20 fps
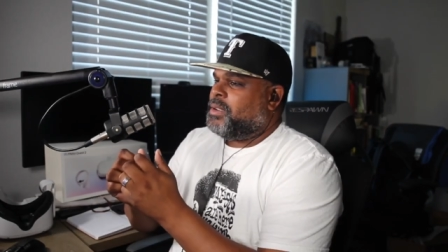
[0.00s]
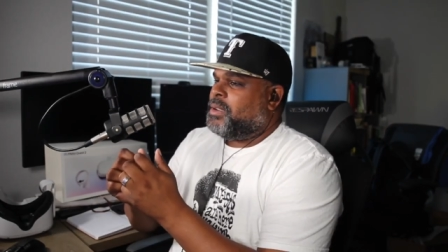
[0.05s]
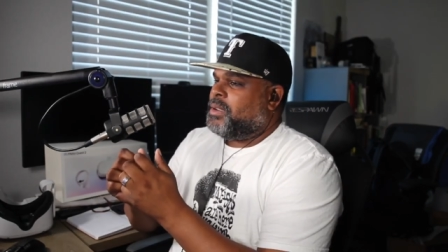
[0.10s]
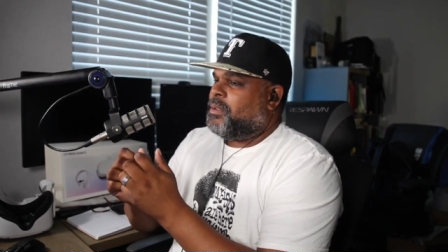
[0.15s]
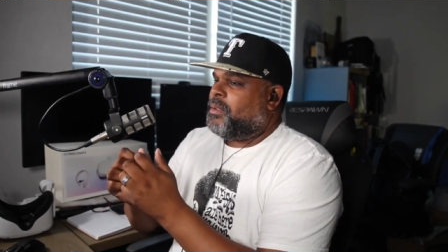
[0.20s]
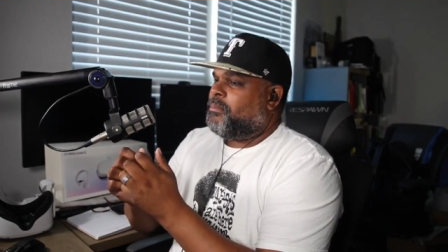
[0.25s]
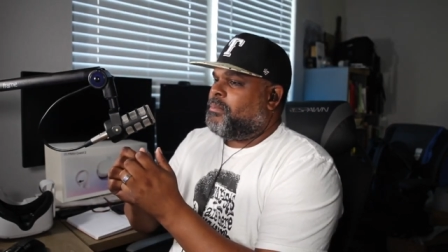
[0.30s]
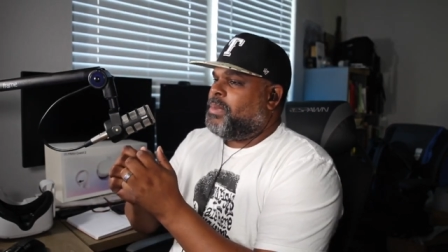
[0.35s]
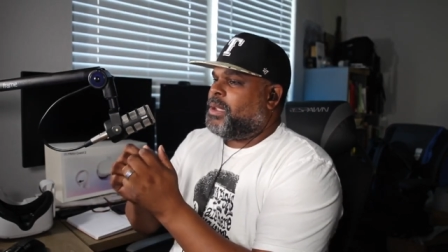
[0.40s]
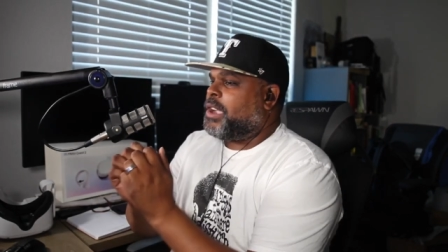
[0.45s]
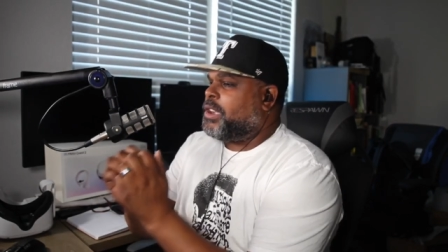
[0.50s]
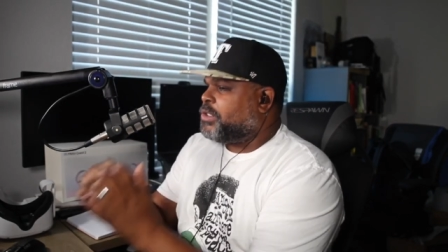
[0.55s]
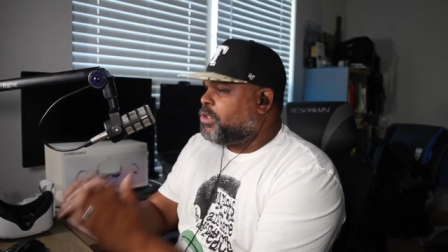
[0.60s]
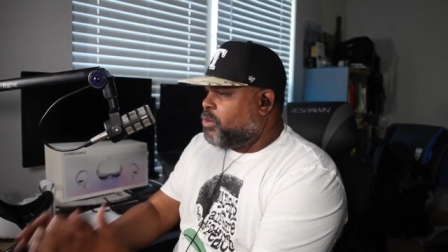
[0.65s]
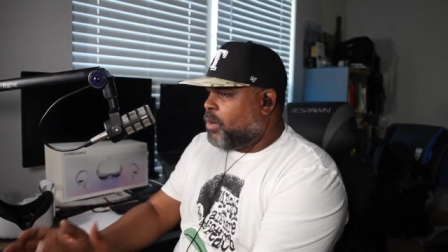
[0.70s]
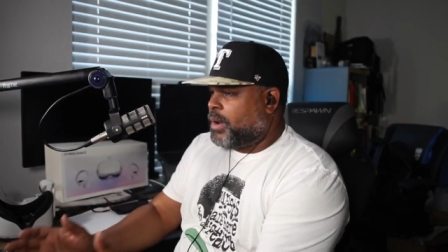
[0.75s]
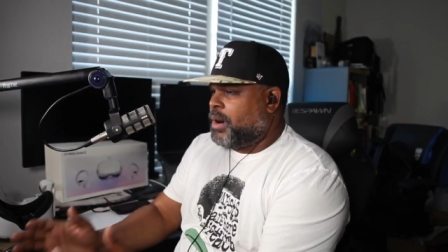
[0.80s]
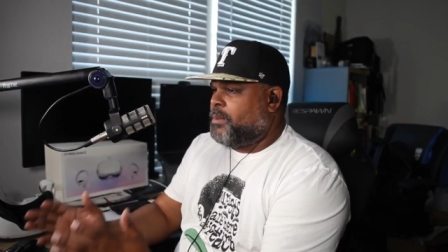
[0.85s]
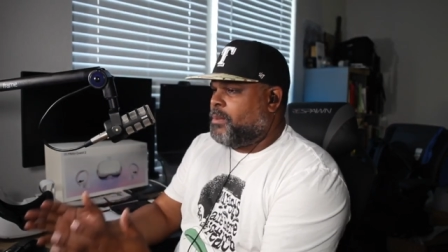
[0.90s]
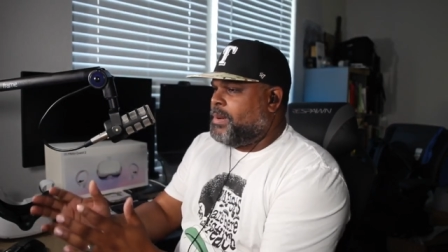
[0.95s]
because you
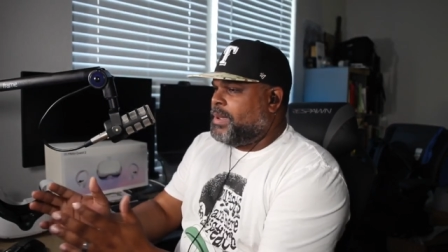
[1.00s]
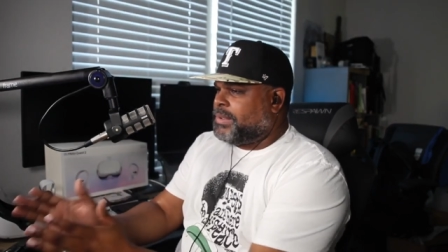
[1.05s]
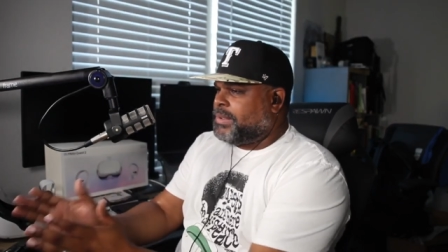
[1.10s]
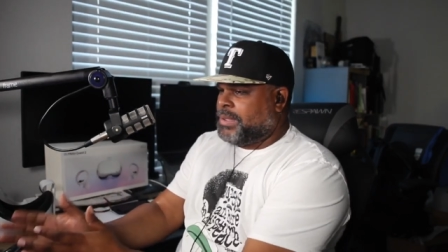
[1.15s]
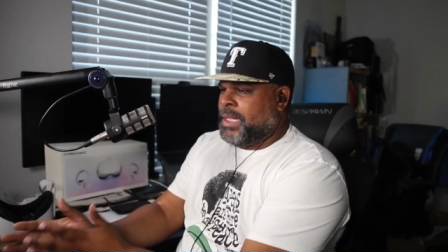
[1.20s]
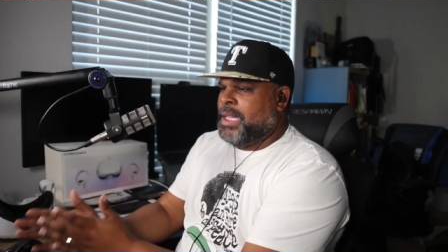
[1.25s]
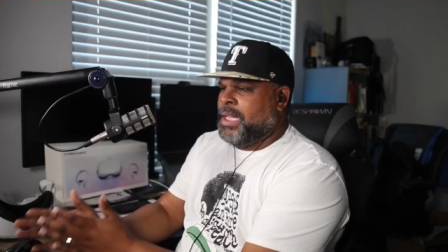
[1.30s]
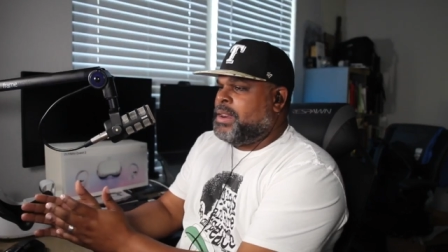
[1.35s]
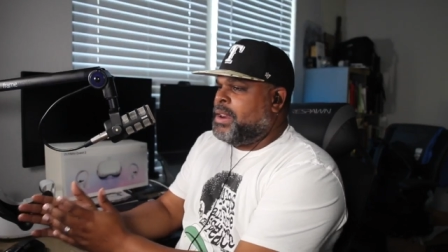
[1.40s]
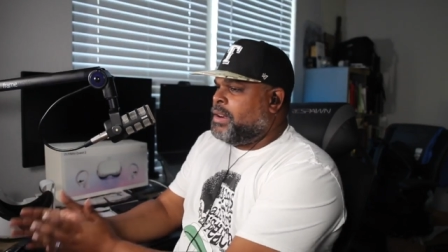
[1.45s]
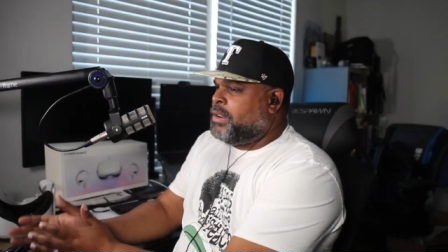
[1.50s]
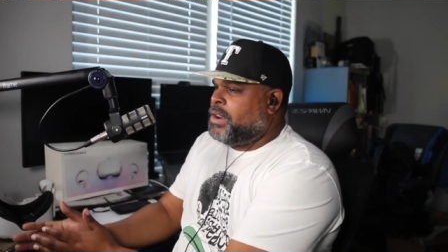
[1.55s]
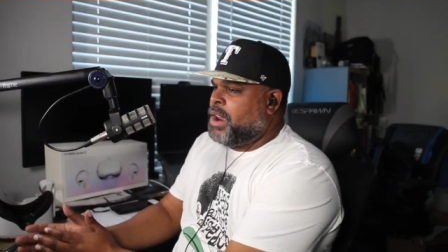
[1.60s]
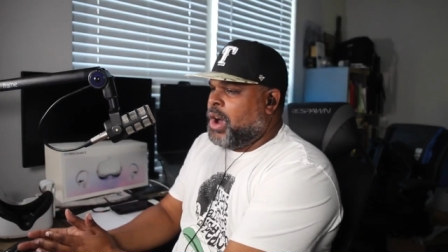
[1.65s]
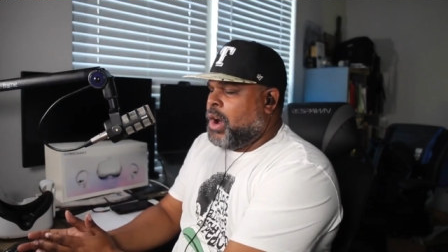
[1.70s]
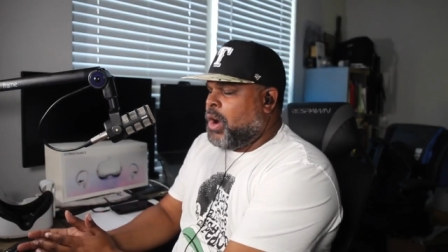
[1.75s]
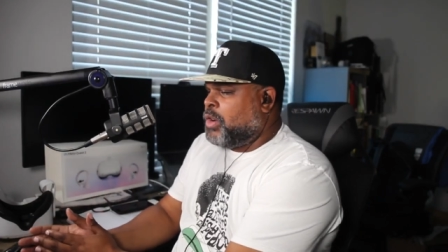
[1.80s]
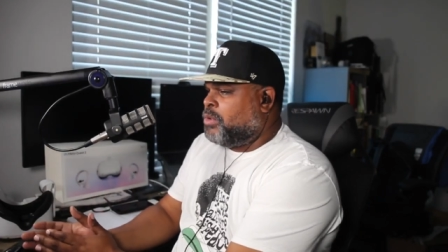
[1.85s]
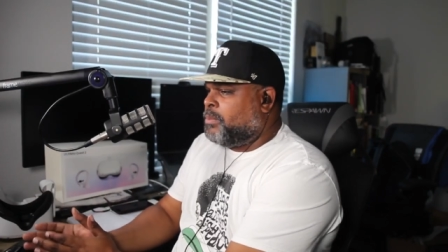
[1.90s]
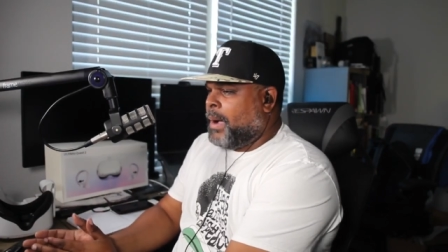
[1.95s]
want to be seen and
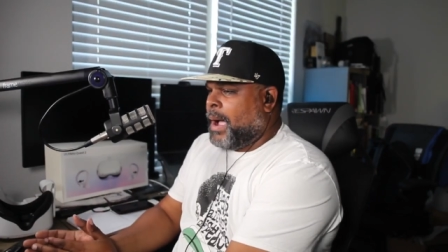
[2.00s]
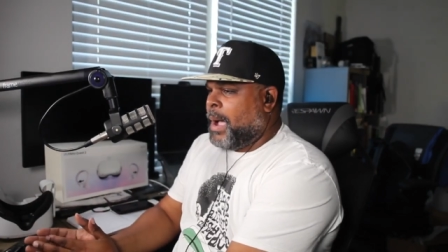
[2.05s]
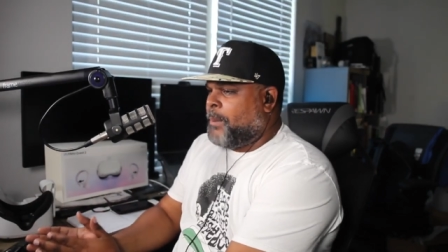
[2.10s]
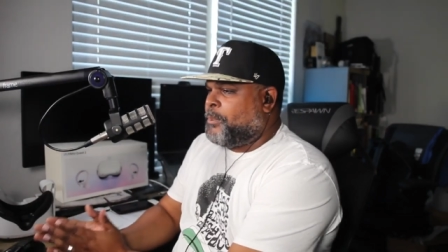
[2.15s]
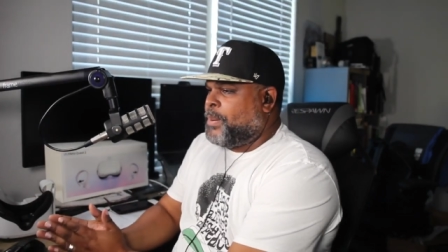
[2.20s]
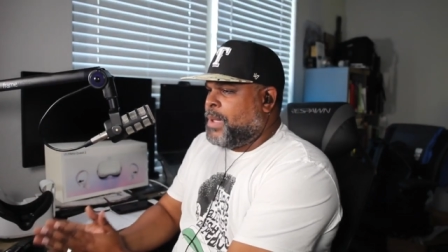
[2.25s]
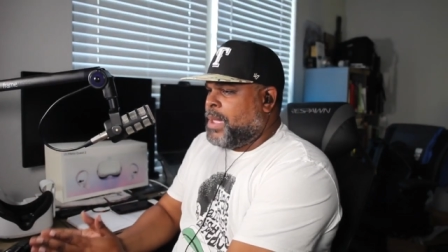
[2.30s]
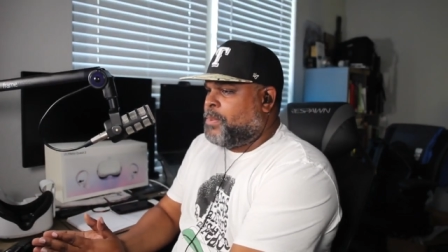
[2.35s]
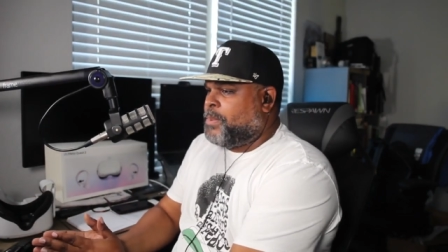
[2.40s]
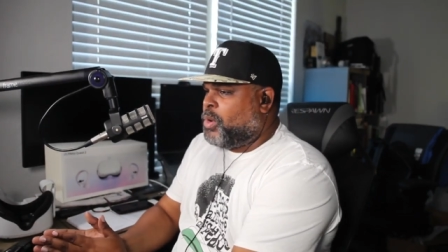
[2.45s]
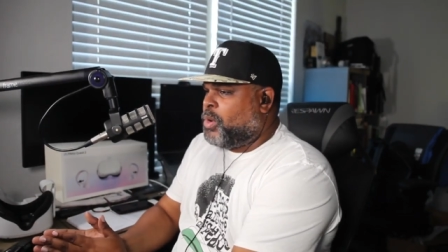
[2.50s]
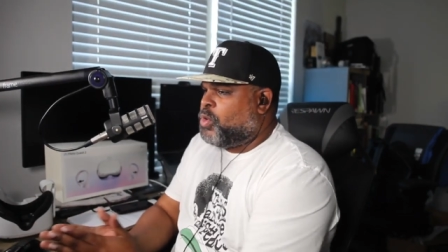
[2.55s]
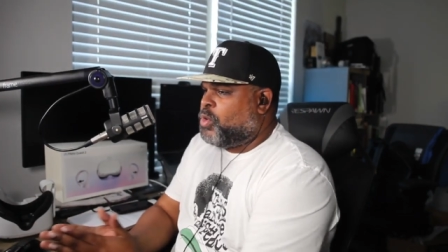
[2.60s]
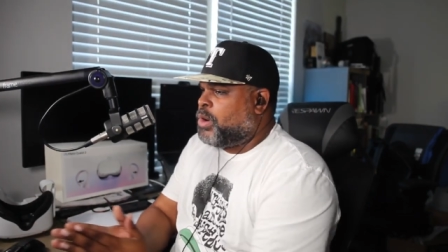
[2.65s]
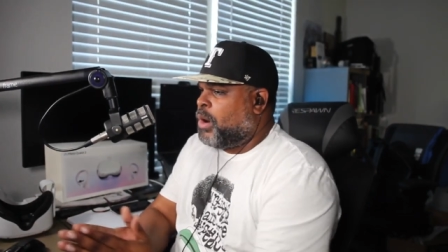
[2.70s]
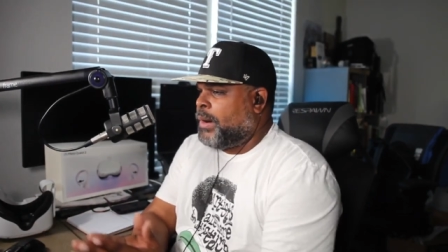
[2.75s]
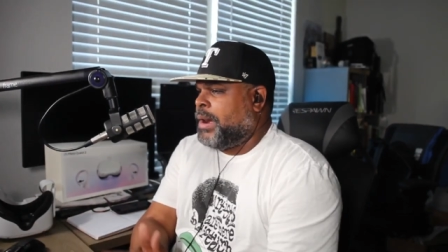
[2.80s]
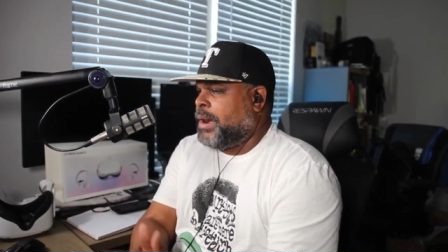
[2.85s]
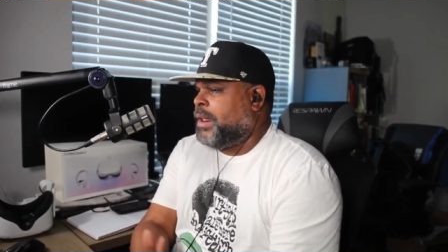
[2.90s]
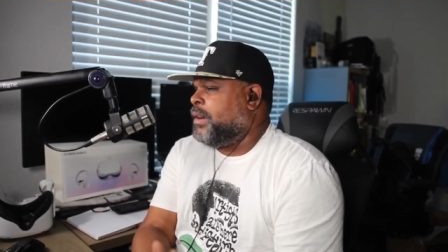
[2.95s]
known by people who
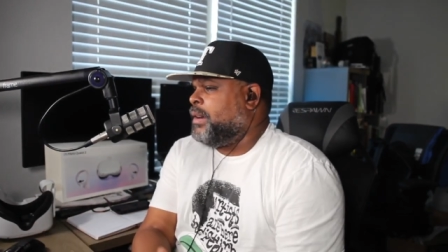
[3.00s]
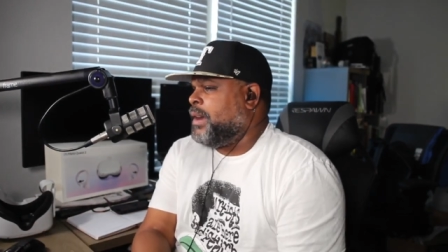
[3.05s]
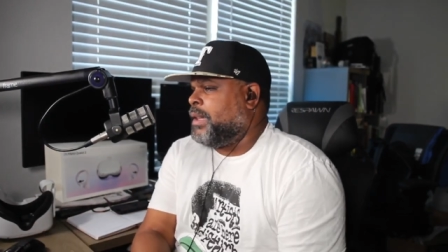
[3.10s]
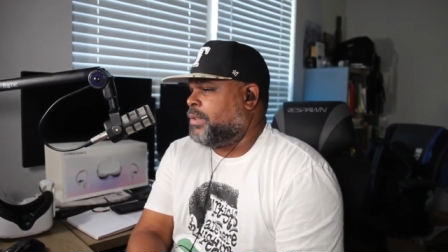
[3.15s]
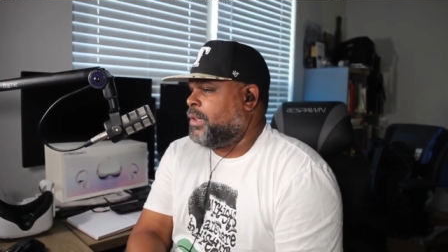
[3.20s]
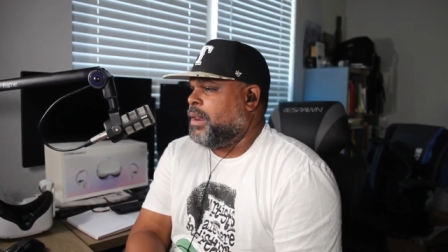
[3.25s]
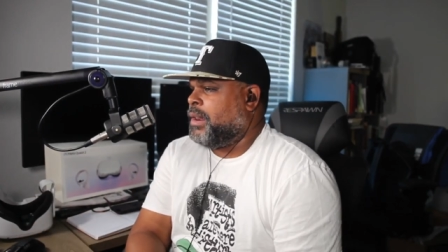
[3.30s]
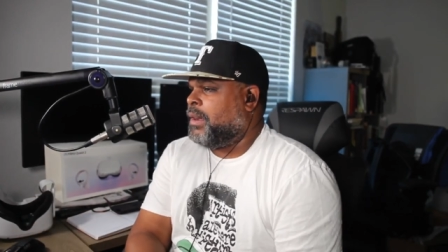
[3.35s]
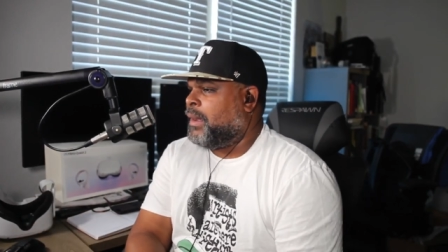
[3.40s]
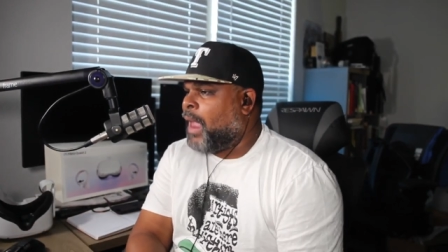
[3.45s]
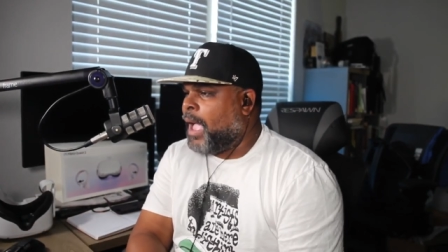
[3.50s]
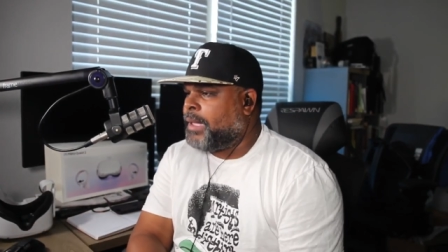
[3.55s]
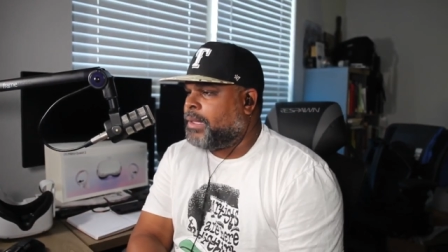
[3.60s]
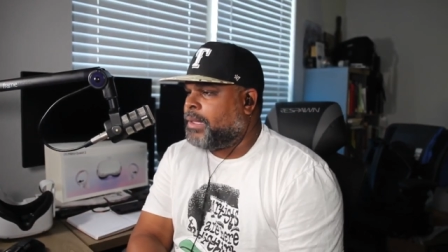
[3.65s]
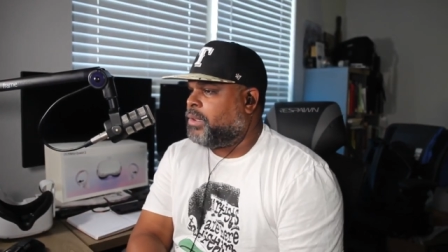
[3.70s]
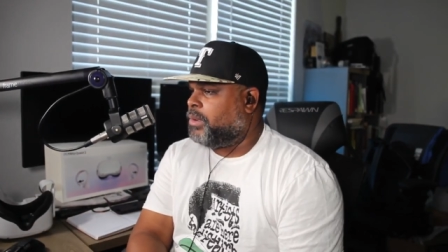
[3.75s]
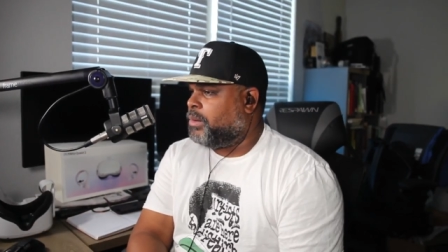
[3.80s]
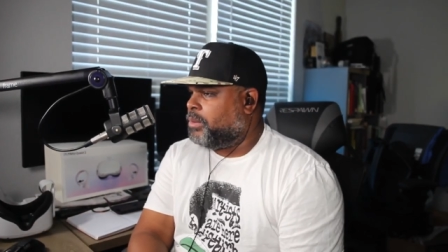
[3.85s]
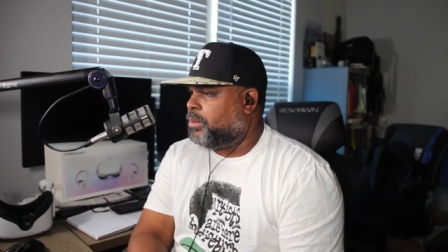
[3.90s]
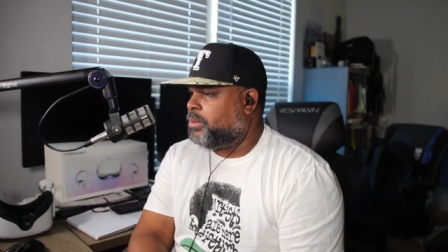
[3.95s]
don't even necessarily like you.